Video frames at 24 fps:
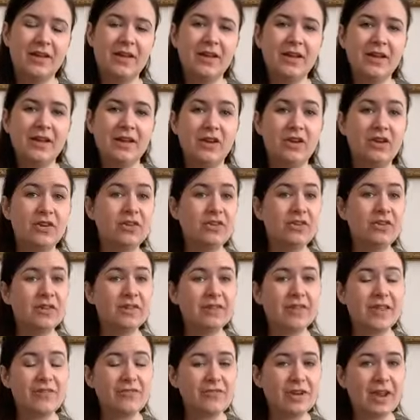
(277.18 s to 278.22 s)
You can do this
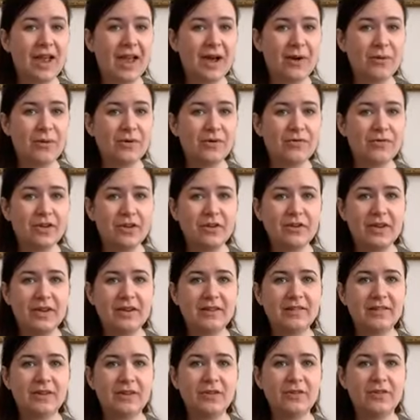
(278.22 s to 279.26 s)
every hour if you need
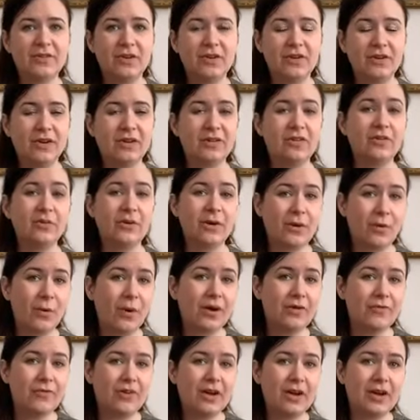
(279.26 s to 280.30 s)
to, so you can do it
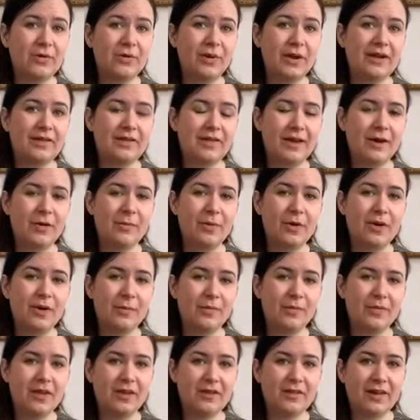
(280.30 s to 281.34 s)
quite frequently to help calm
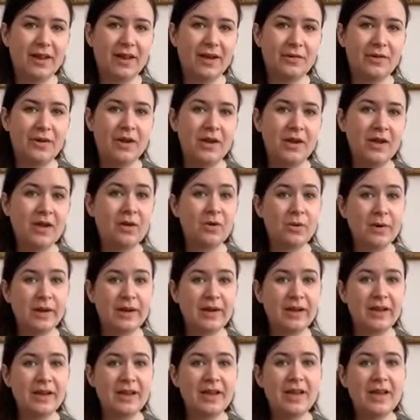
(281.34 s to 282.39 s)
things down
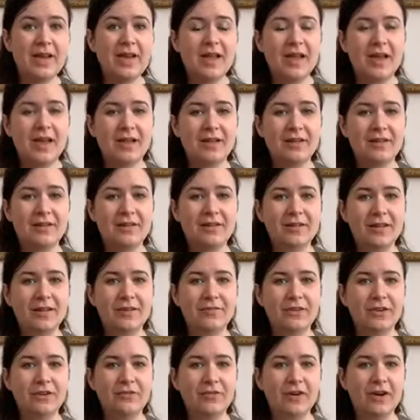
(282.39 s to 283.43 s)
quickly. And
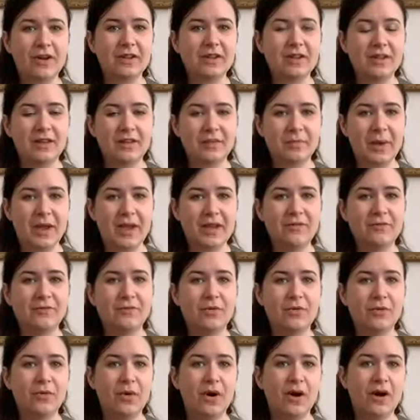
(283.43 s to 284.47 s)
if you find that it's
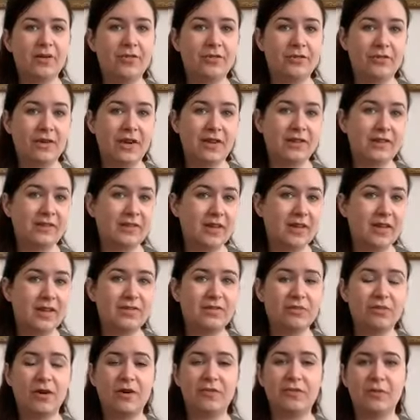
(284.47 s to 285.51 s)
painful after exercise
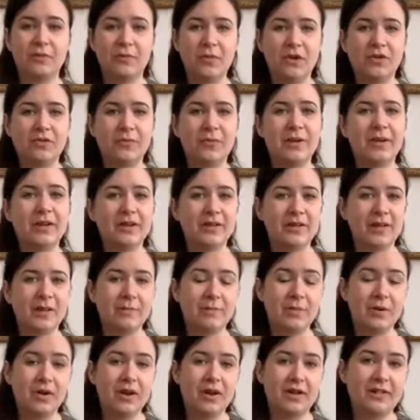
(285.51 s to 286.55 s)
or after movement, then
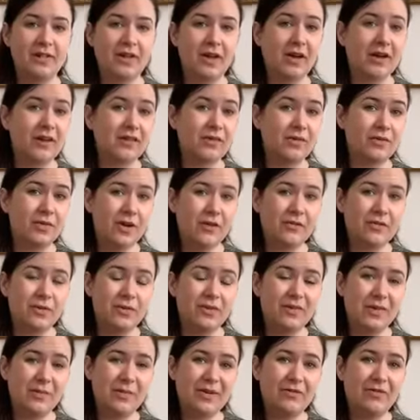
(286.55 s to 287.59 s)
putting the ice on afterwards
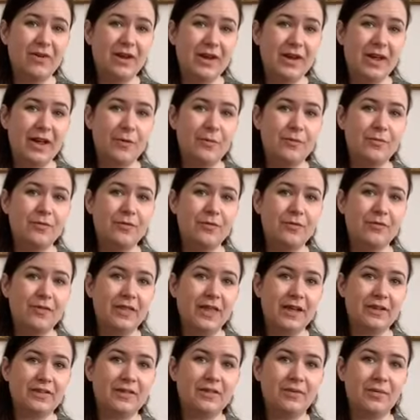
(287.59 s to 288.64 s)
can be really helpful for
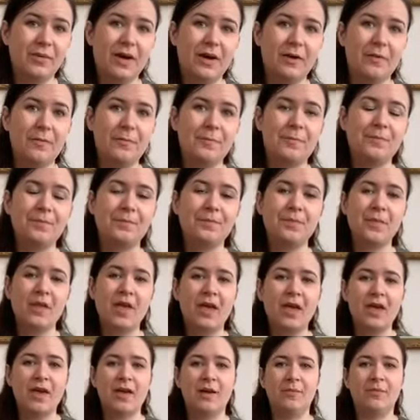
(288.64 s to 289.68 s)
that as well.
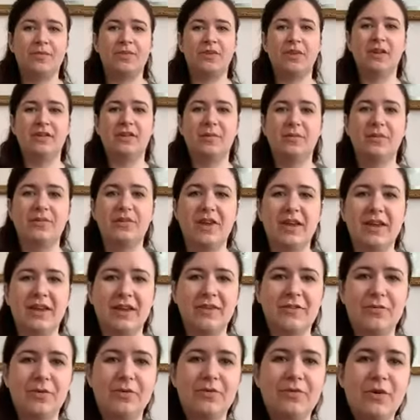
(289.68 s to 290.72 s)
I'm just going to double check
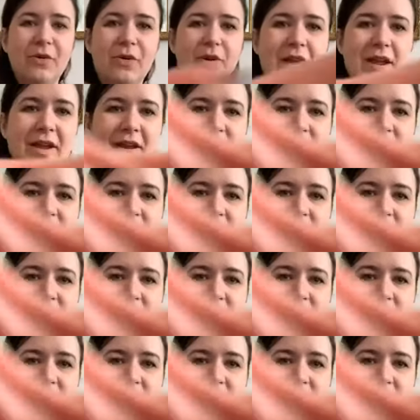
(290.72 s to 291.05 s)
if we've got any